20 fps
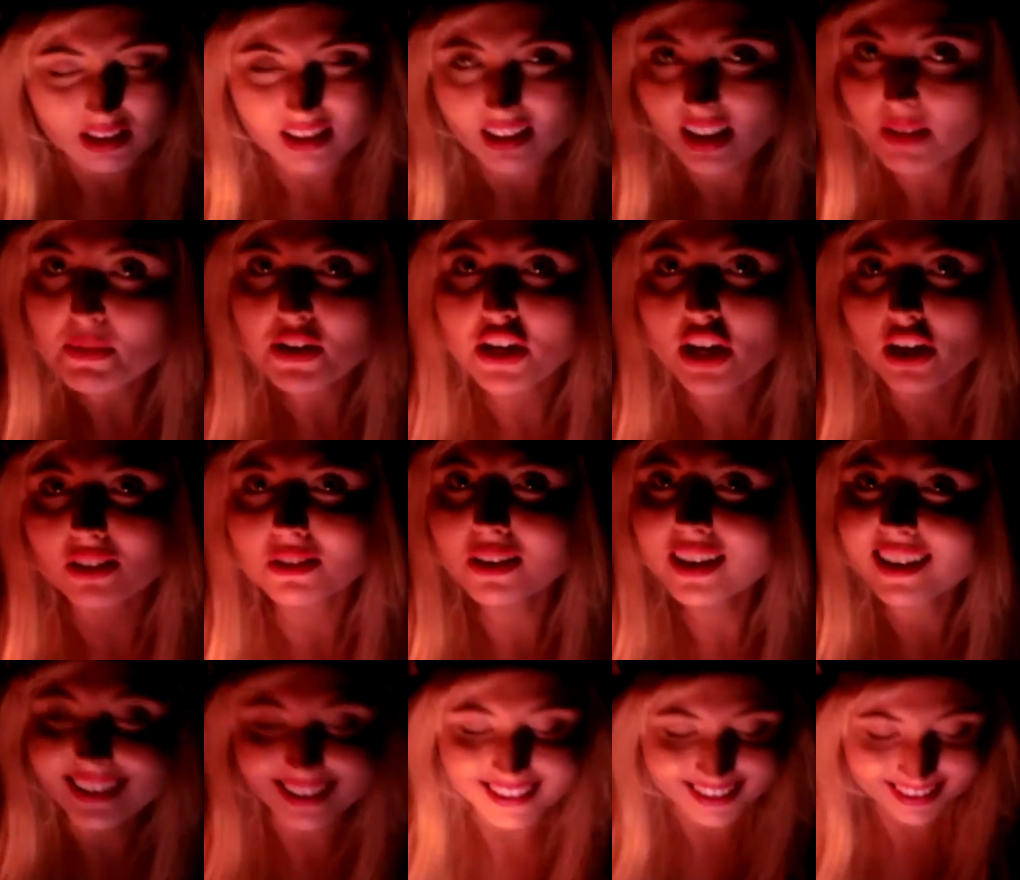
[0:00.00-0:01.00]
Let me know.
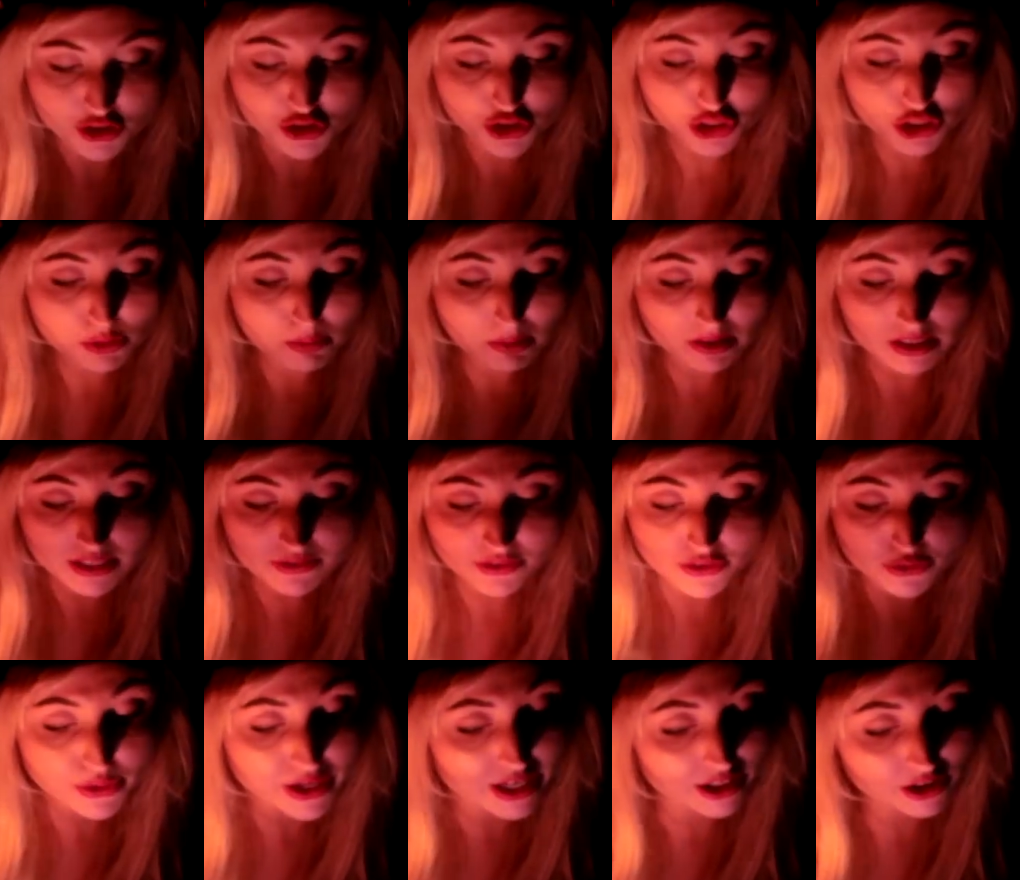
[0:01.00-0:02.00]
Do you believe
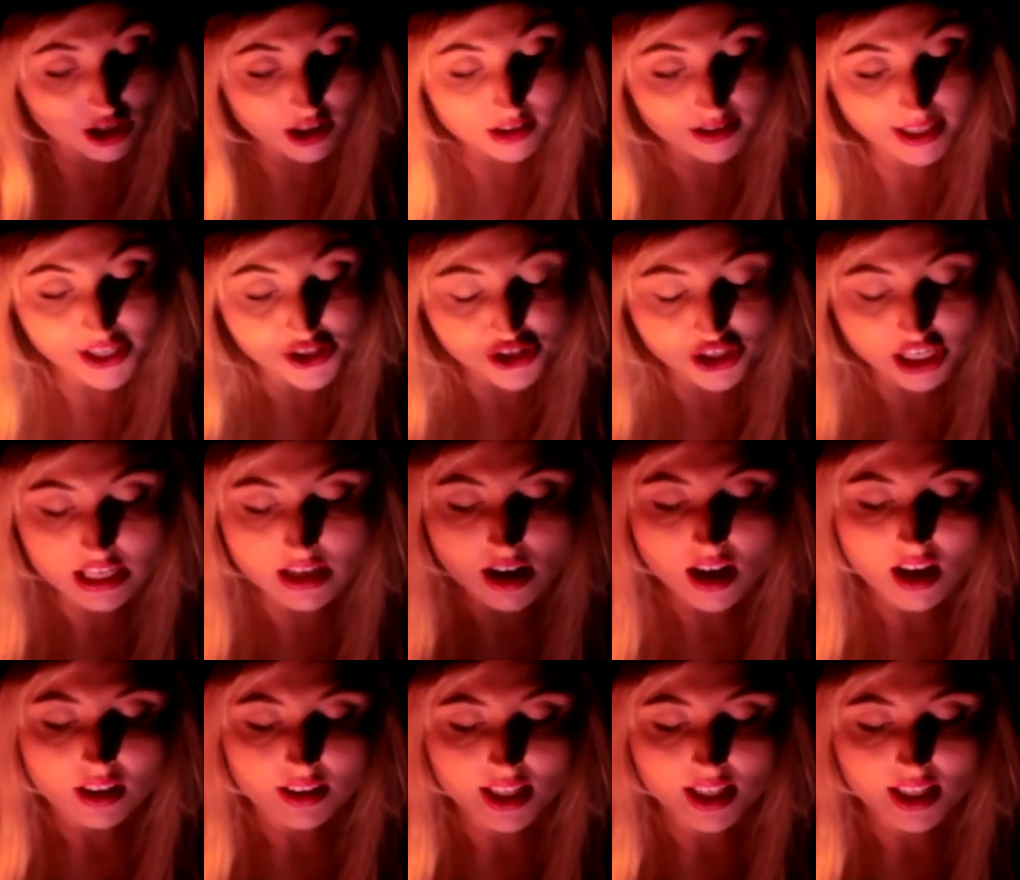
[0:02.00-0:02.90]
in reincarnation?